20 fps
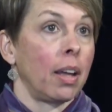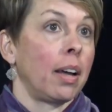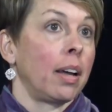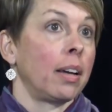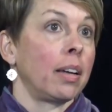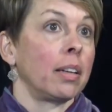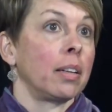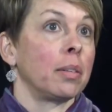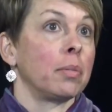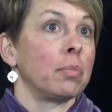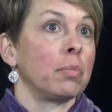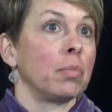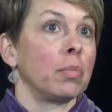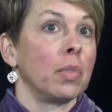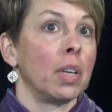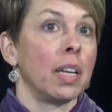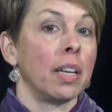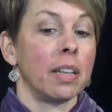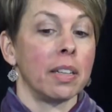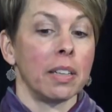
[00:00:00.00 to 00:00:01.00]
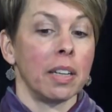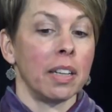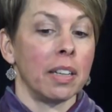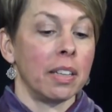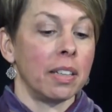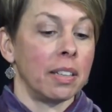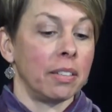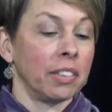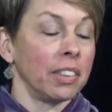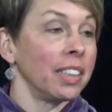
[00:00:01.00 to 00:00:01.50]
Um, and it,
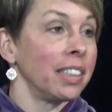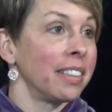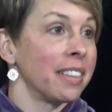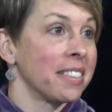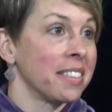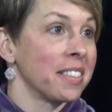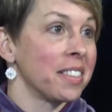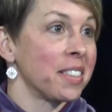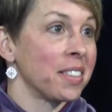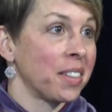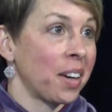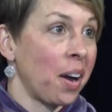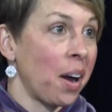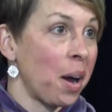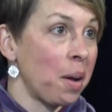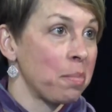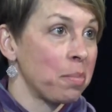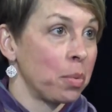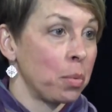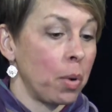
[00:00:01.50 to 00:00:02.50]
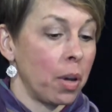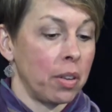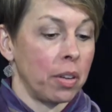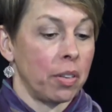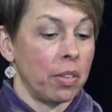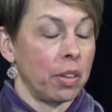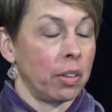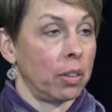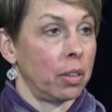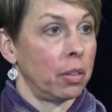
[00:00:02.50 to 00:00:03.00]
it really doesn't stop
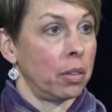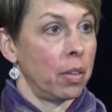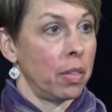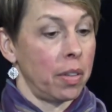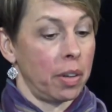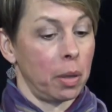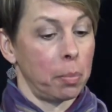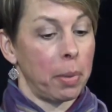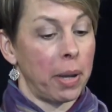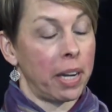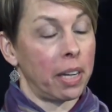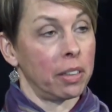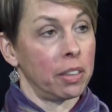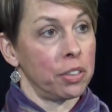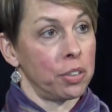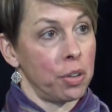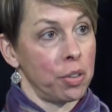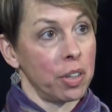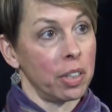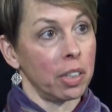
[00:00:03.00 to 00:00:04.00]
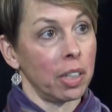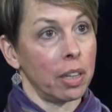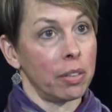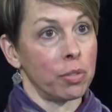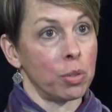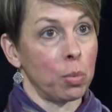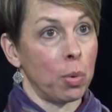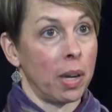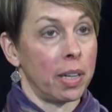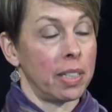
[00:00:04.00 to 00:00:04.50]
whether their their parent or their
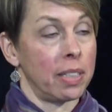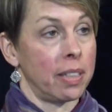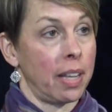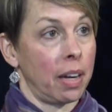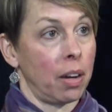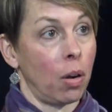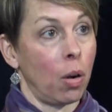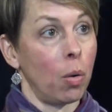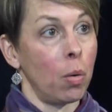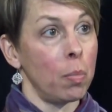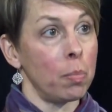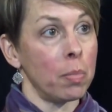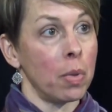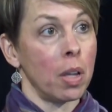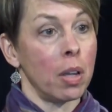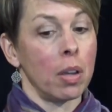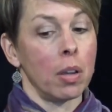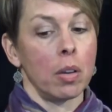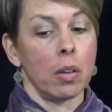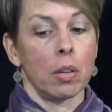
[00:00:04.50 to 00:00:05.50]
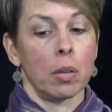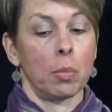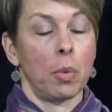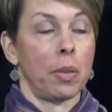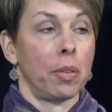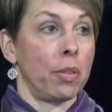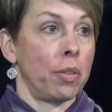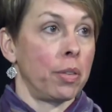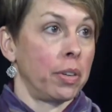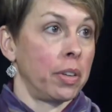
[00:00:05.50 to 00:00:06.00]
loved one is at home,
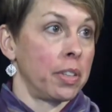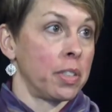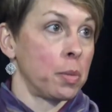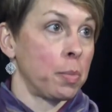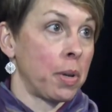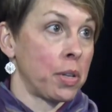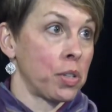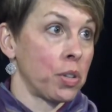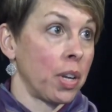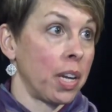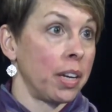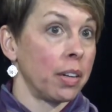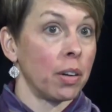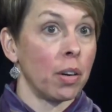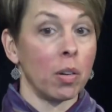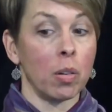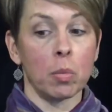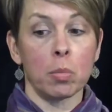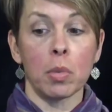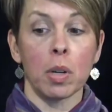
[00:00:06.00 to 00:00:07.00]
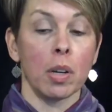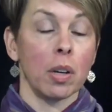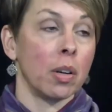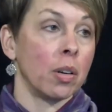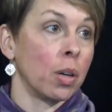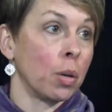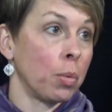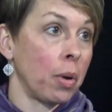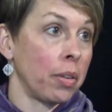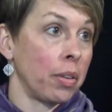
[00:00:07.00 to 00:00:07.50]
whether they're in a special care home,
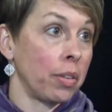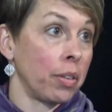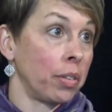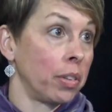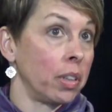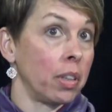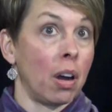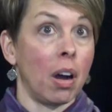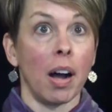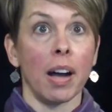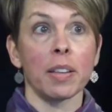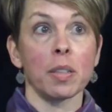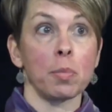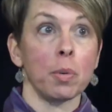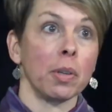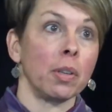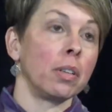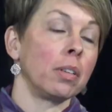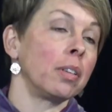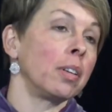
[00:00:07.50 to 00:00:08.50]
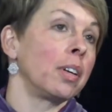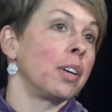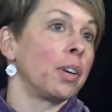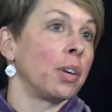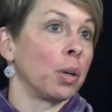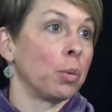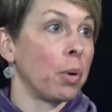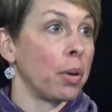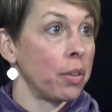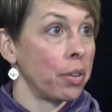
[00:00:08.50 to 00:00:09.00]
or whether they're in the hospital,
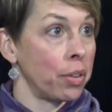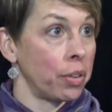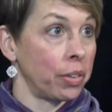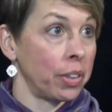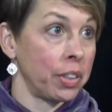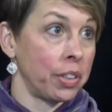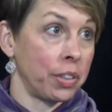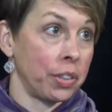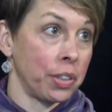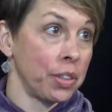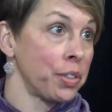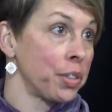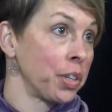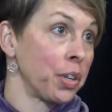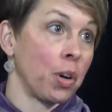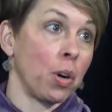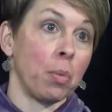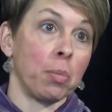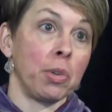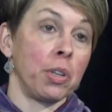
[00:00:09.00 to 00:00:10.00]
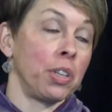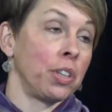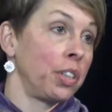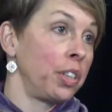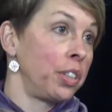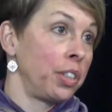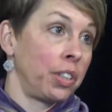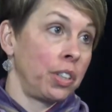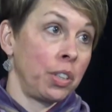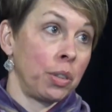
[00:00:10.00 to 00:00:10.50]
or whether they're in a nursing home. You,
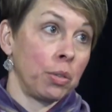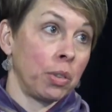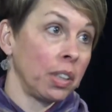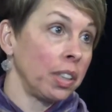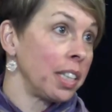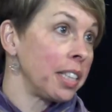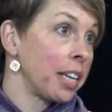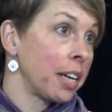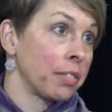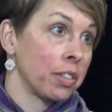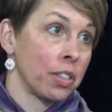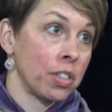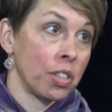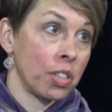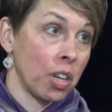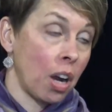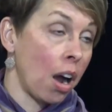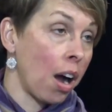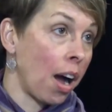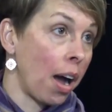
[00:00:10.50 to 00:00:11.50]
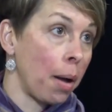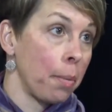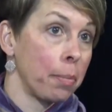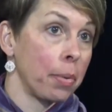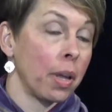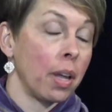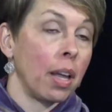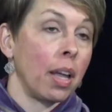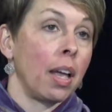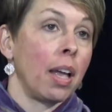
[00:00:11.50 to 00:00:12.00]
you, you really never
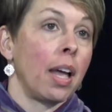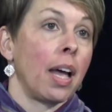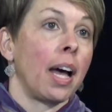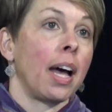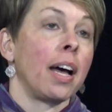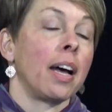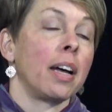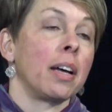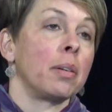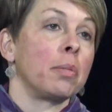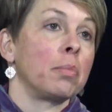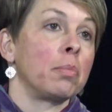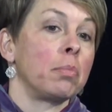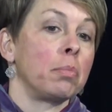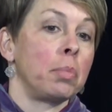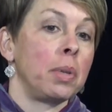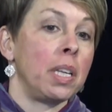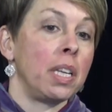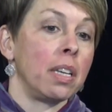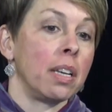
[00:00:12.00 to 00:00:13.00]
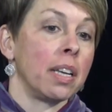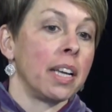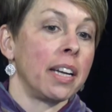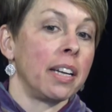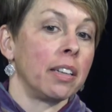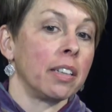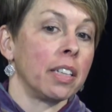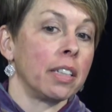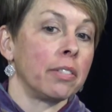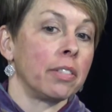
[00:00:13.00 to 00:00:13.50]
stop um, being a
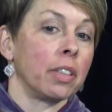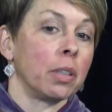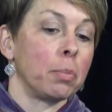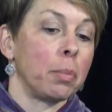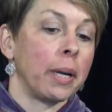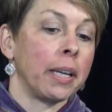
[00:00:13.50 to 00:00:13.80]
caregiver.